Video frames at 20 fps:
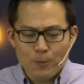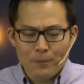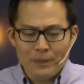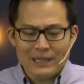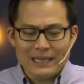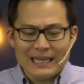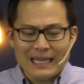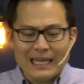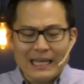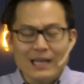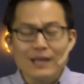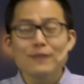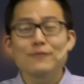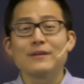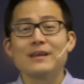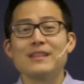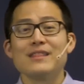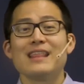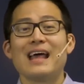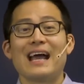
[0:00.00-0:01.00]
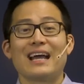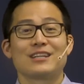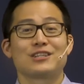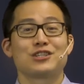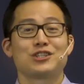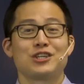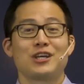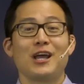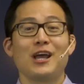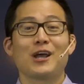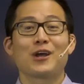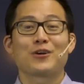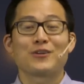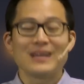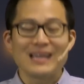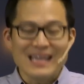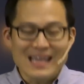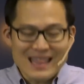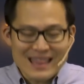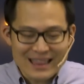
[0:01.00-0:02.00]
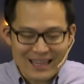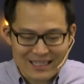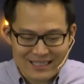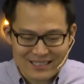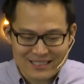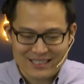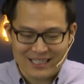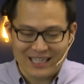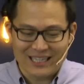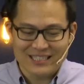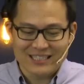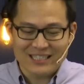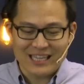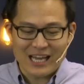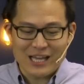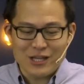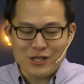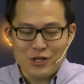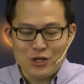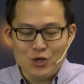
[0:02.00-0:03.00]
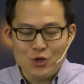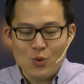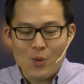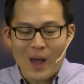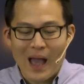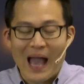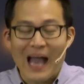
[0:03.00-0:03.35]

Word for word: believe in that chair in the sense that you